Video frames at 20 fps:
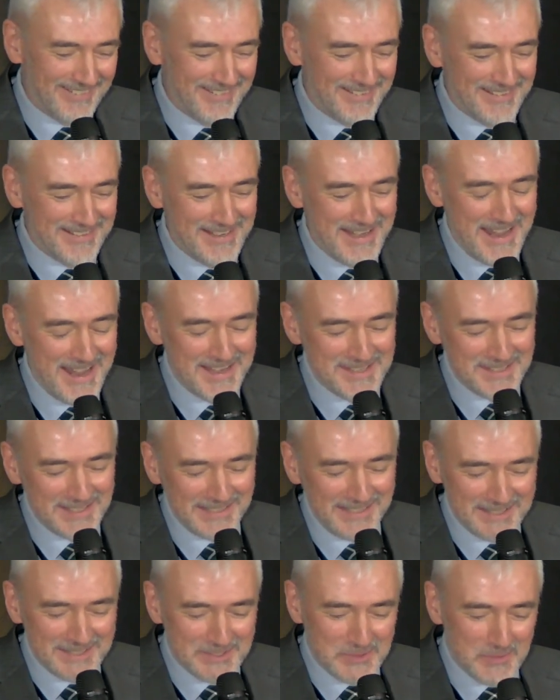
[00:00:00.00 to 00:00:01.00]
Next,
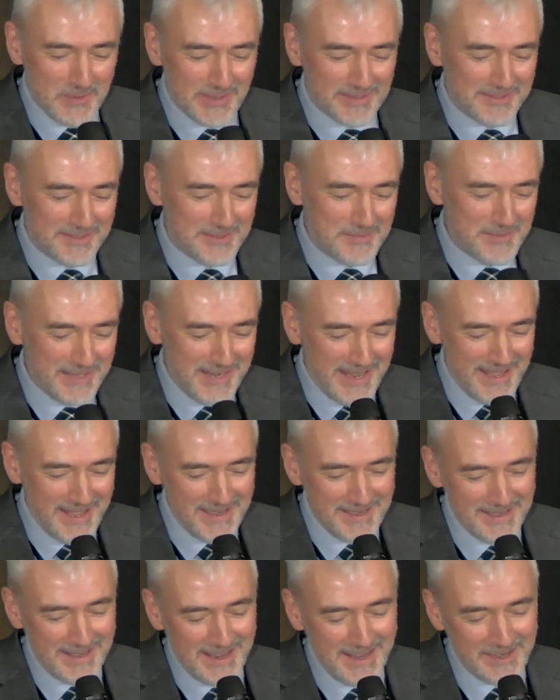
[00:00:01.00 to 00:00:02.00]
I'd like to welcome
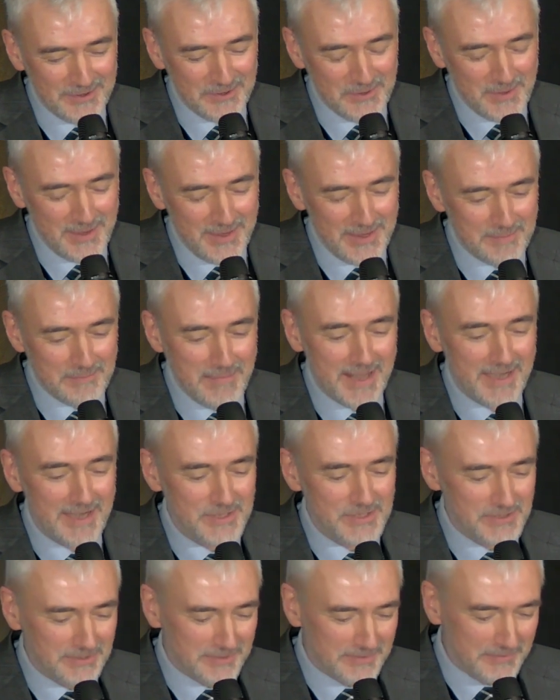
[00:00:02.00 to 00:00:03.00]
Leana Garraway,
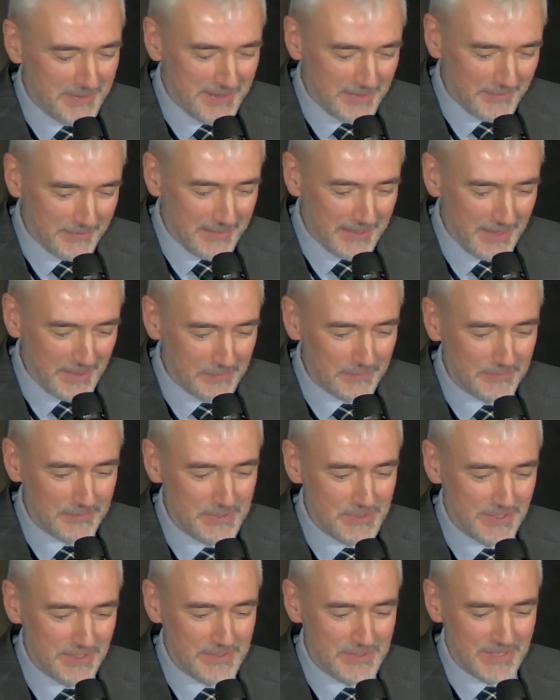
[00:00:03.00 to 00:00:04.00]
manager of the Health
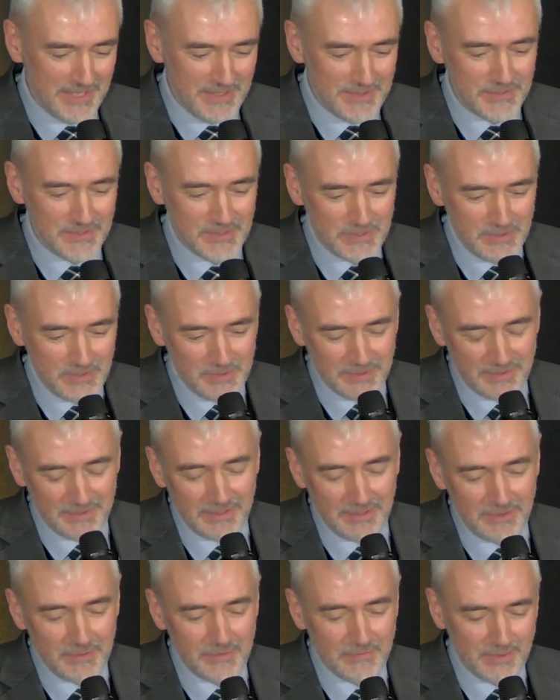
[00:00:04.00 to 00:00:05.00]
Research Institute at
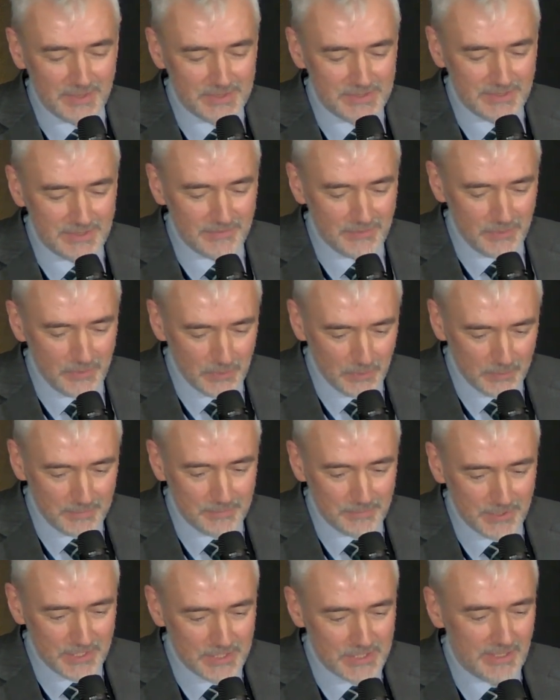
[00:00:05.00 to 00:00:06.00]
the University of
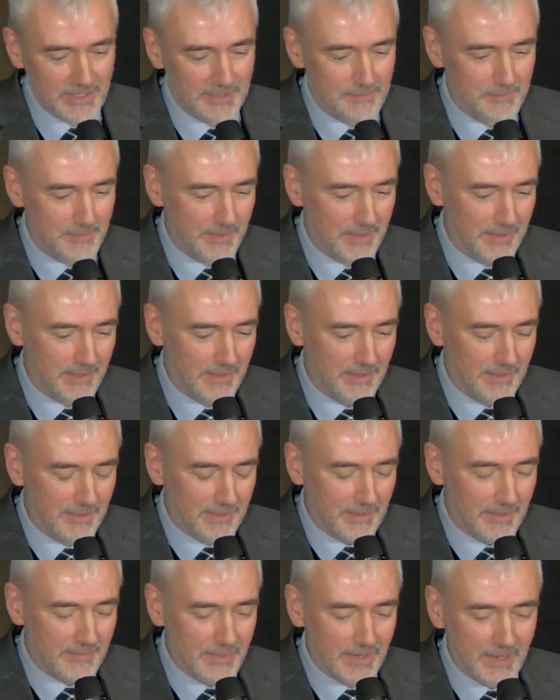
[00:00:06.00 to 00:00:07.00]
Northern British Columbia
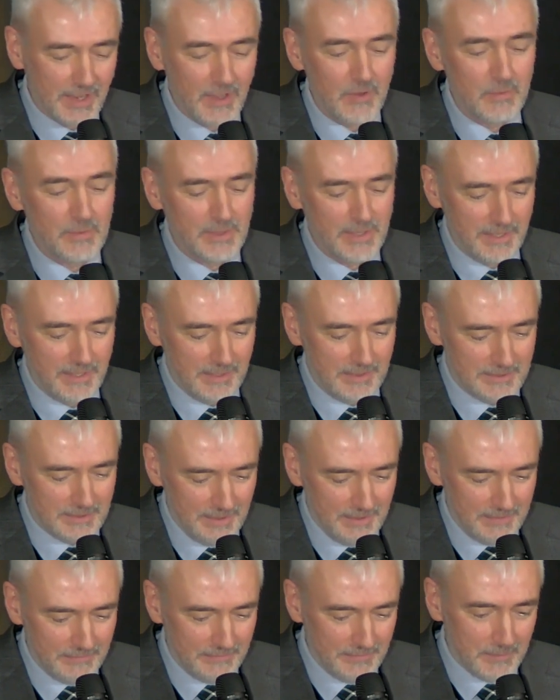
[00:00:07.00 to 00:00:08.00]
and the co-lead
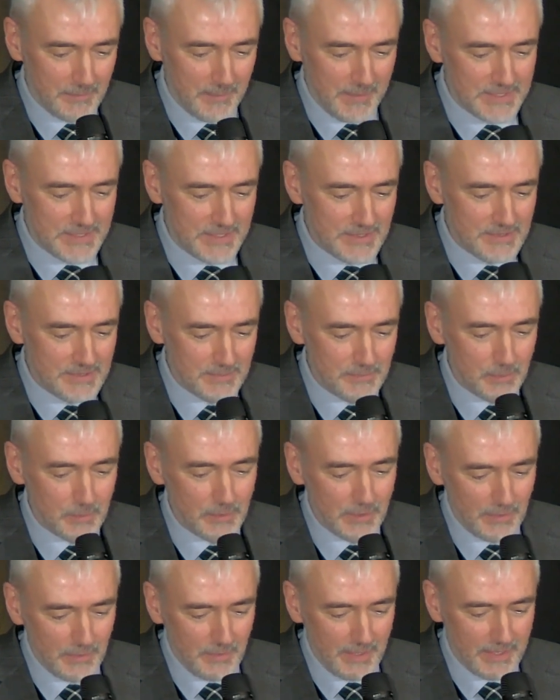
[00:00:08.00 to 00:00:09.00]
for the BC
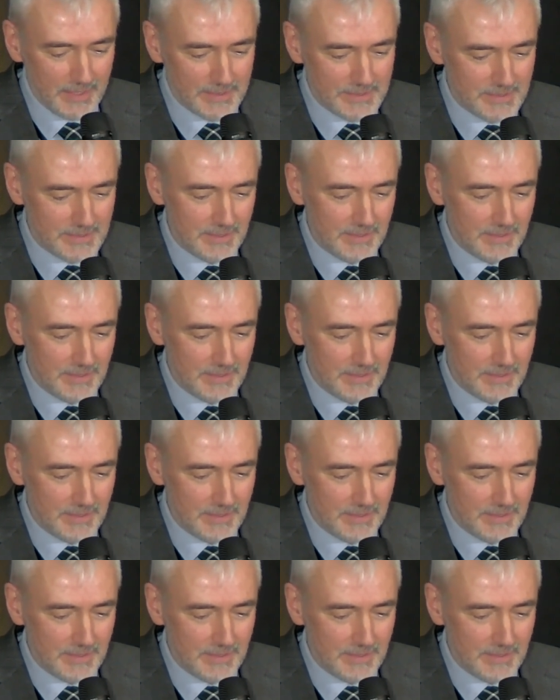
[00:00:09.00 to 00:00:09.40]
Support Unit